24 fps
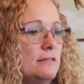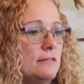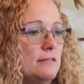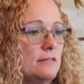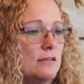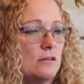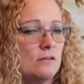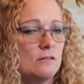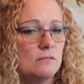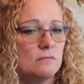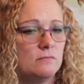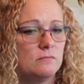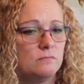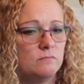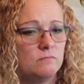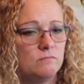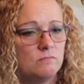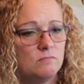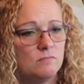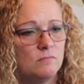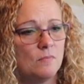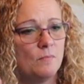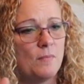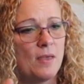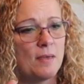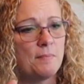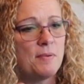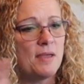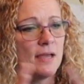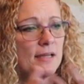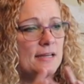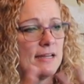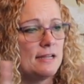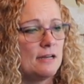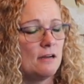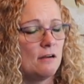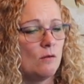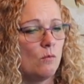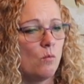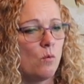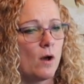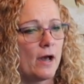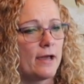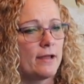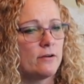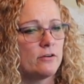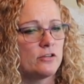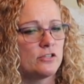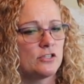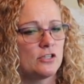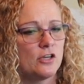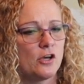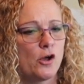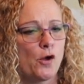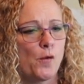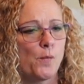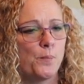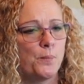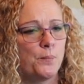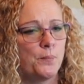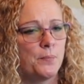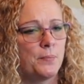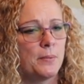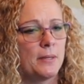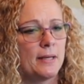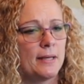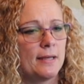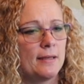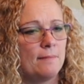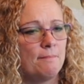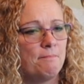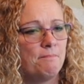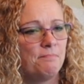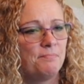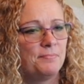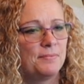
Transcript: So maybe I needed a wider scope, but